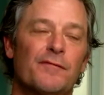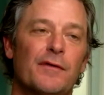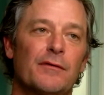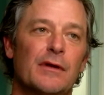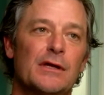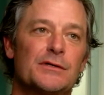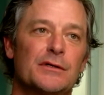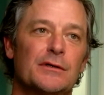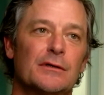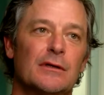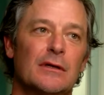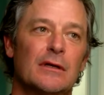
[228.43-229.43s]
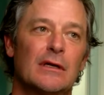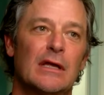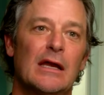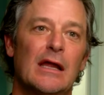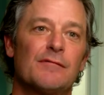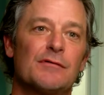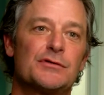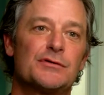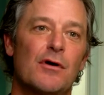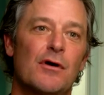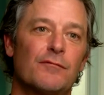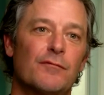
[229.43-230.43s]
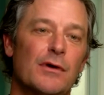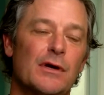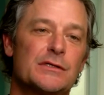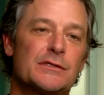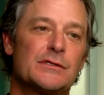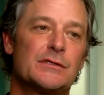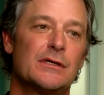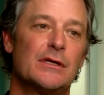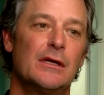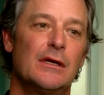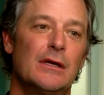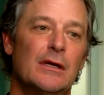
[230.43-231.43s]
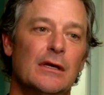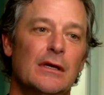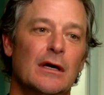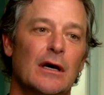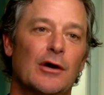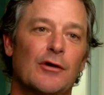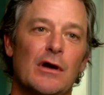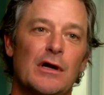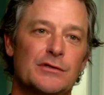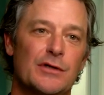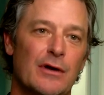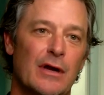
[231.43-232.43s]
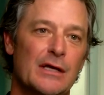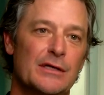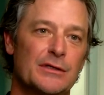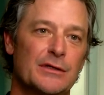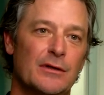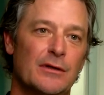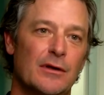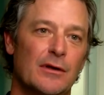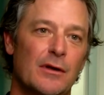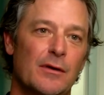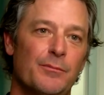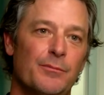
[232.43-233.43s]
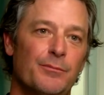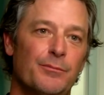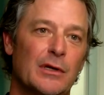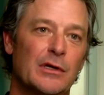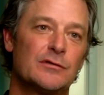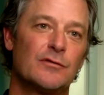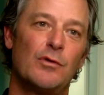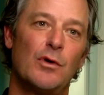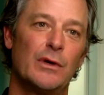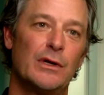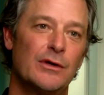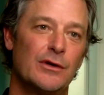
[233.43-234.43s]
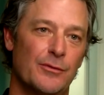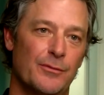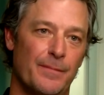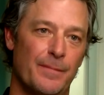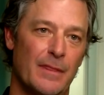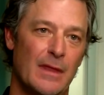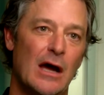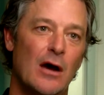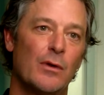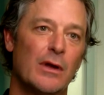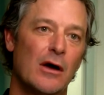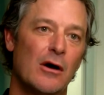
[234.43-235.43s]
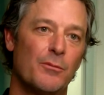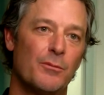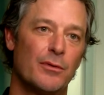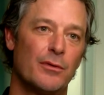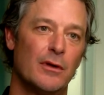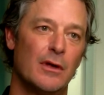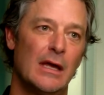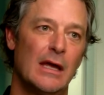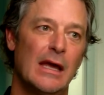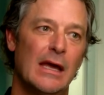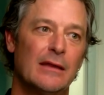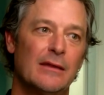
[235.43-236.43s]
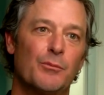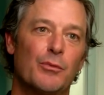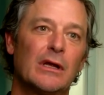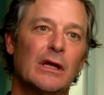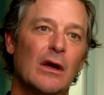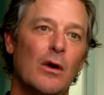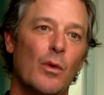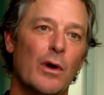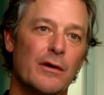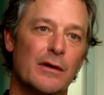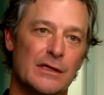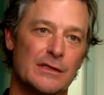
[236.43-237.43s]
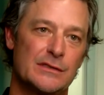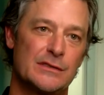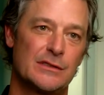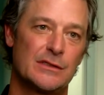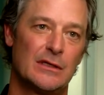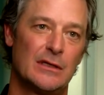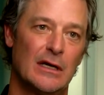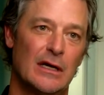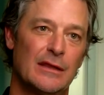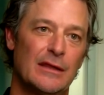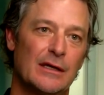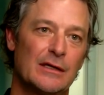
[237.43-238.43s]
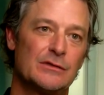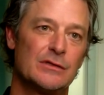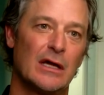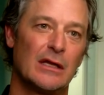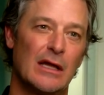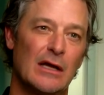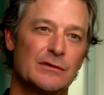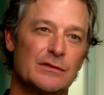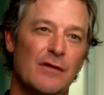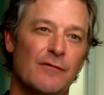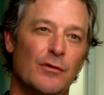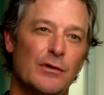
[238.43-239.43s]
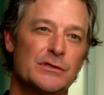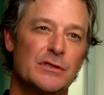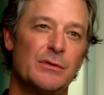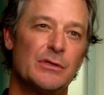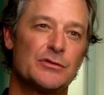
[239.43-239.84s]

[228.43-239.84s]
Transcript: Foundation can have a strong voice across our nation because of what we do, how we help, and bringing awareness, I think, it allows that voice to be